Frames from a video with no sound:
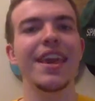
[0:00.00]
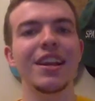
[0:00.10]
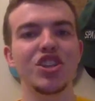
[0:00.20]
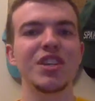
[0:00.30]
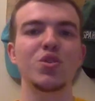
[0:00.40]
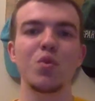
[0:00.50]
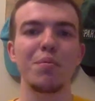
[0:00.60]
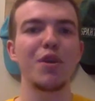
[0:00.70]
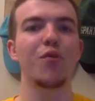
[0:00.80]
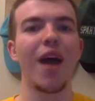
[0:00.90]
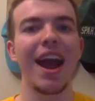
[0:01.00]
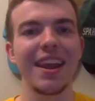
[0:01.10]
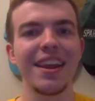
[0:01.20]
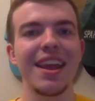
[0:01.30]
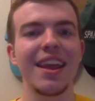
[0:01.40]
think Jesus would be
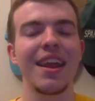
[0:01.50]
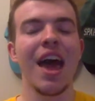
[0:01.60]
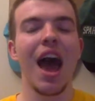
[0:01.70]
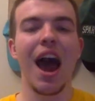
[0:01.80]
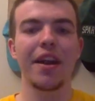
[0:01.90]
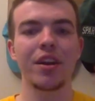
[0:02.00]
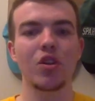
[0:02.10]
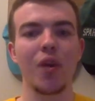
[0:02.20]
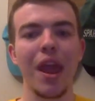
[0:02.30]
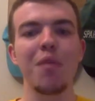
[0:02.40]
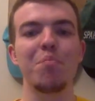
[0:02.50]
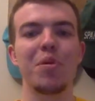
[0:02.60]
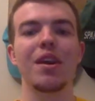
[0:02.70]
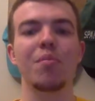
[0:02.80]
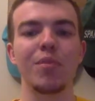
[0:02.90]
riding in on a great,
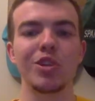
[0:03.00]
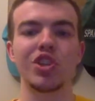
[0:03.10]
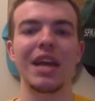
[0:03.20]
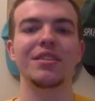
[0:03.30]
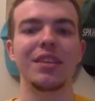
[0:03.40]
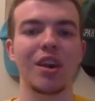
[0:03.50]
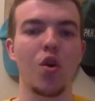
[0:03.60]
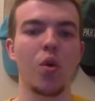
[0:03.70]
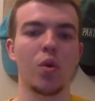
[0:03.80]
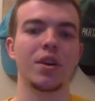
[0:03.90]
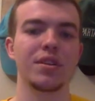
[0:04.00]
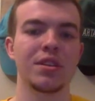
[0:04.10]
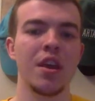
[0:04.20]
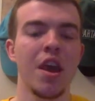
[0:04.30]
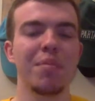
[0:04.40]
big, majestic
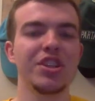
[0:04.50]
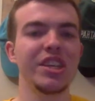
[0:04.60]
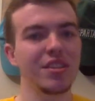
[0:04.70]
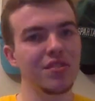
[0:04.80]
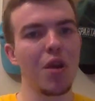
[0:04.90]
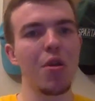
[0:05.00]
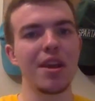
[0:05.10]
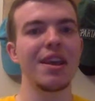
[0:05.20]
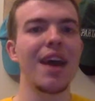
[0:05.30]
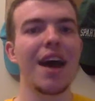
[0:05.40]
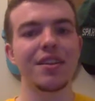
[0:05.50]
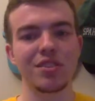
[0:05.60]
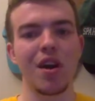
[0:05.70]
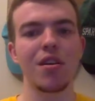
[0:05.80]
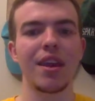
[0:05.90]
horse. But Jesus rode in on a
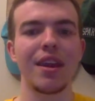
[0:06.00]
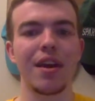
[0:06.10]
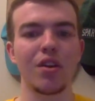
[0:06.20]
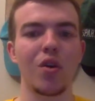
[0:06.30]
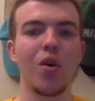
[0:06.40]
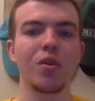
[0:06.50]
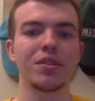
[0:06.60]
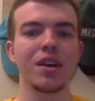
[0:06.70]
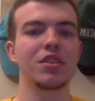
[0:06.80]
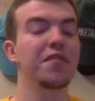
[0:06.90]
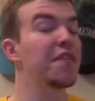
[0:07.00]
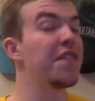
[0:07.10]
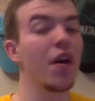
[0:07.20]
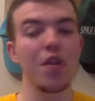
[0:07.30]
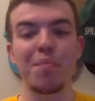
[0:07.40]
donkey and on a colt to
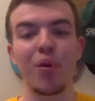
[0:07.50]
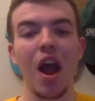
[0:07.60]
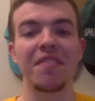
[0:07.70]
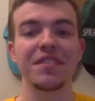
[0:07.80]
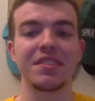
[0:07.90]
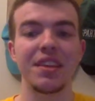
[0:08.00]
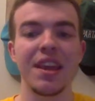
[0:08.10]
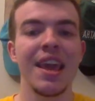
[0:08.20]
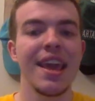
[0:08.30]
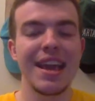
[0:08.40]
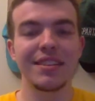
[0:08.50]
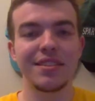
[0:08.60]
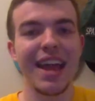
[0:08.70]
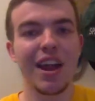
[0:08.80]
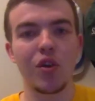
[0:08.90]
fulfill the prophecy in
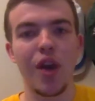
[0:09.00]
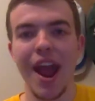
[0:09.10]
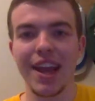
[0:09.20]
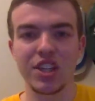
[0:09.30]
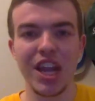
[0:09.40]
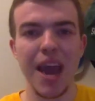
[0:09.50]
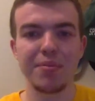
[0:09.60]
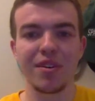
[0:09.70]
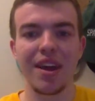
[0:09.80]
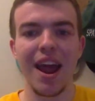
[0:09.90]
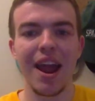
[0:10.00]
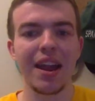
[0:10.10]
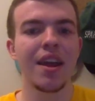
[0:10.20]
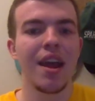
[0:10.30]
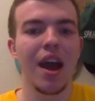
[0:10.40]
Zechariah chapter
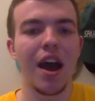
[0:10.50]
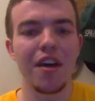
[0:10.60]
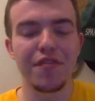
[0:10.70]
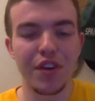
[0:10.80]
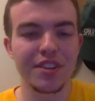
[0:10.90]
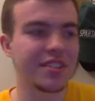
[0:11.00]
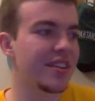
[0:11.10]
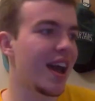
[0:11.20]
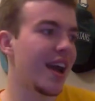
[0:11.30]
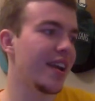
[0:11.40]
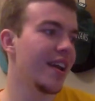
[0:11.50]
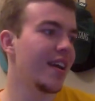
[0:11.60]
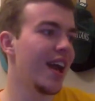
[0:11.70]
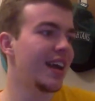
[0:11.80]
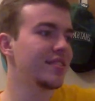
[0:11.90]
9, verse 9,
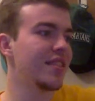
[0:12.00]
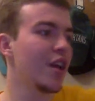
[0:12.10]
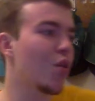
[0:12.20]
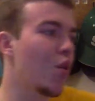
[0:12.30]
as they